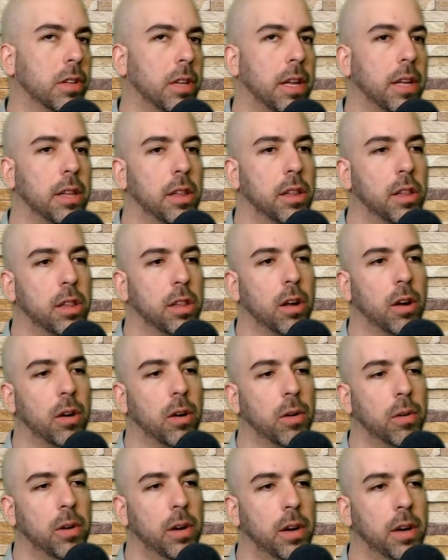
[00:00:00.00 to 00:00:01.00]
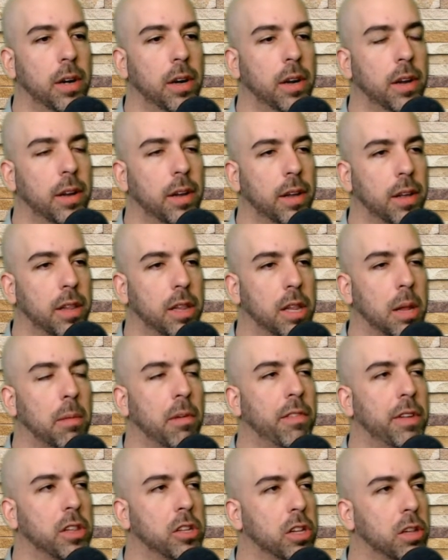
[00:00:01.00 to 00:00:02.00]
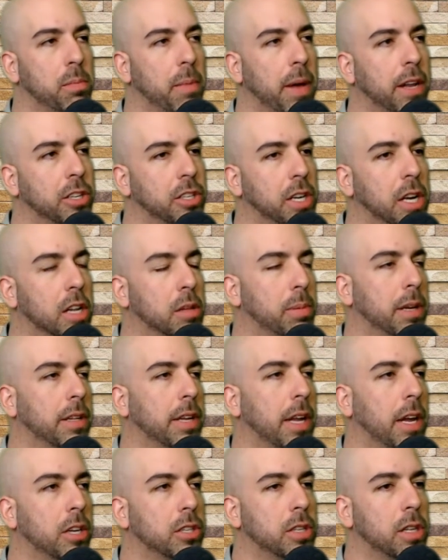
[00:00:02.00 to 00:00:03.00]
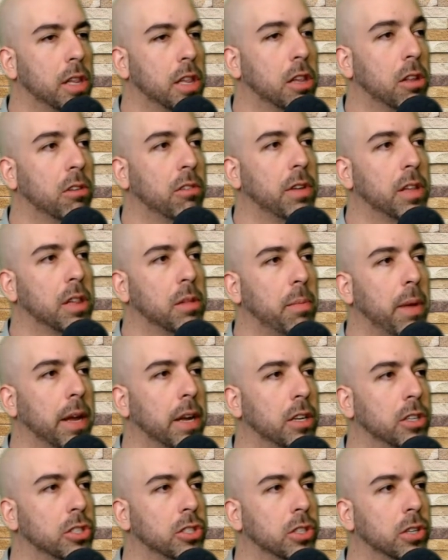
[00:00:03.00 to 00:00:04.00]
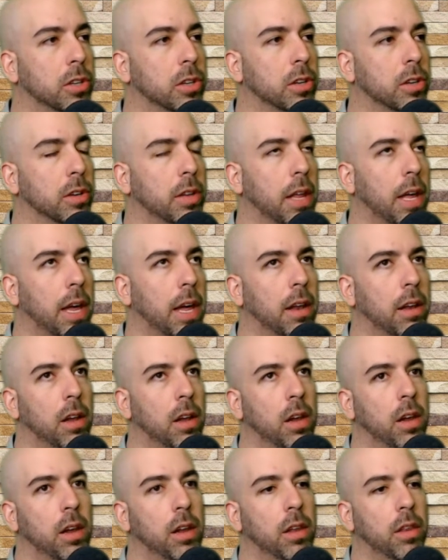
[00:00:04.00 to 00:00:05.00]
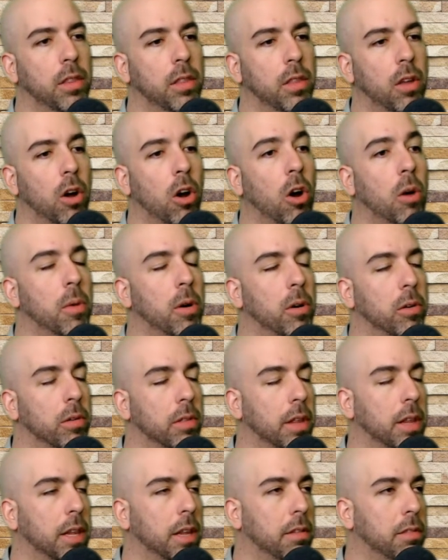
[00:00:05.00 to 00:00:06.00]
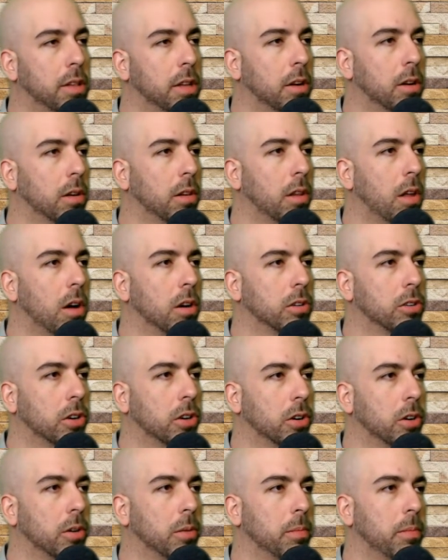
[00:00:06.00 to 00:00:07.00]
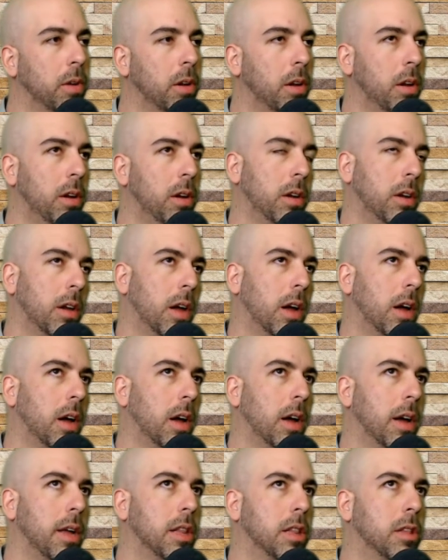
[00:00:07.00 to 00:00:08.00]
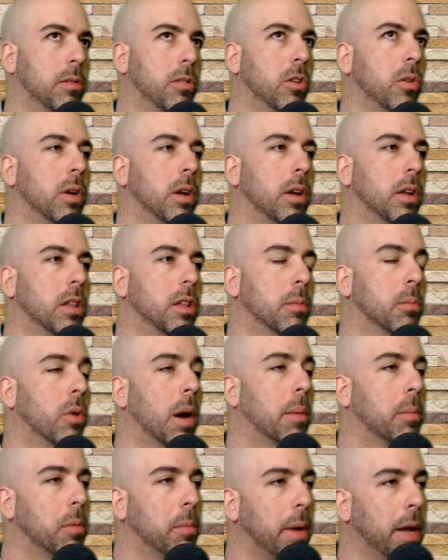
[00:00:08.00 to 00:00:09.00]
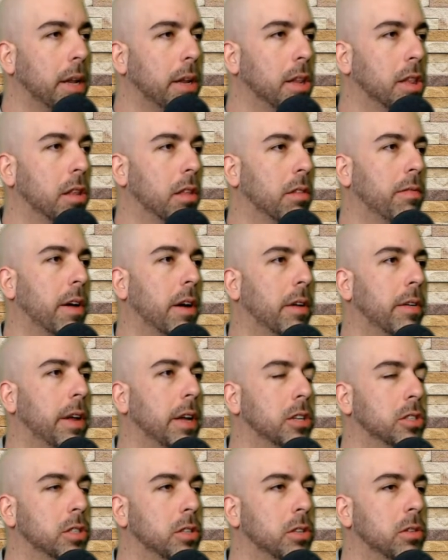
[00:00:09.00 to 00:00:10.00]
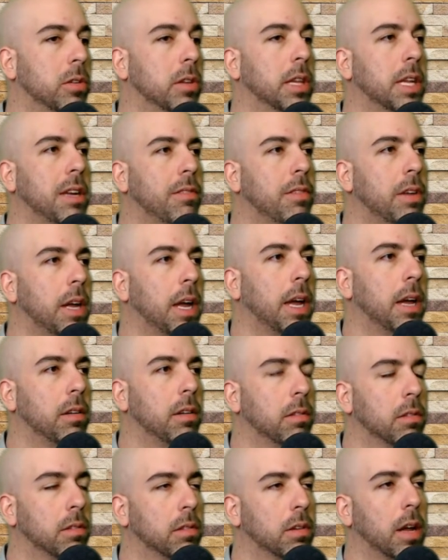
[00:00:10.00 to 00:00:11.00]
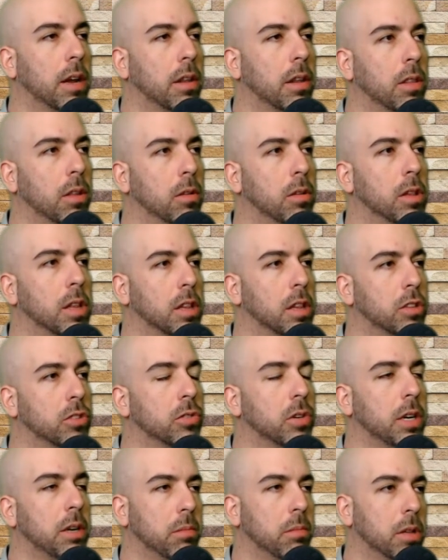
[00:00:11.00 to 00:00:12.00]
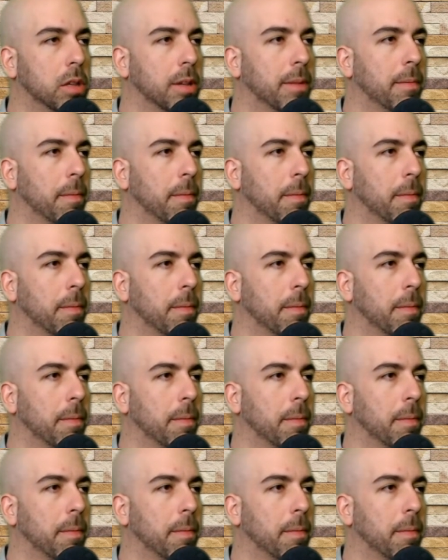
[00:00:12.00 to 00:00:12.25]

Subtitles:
And so some of it's just managing expectations. Some of it's making sure that the homeowner that lives there long term is doing some proper maintenance of the foundation to alleviate kind of those extremes.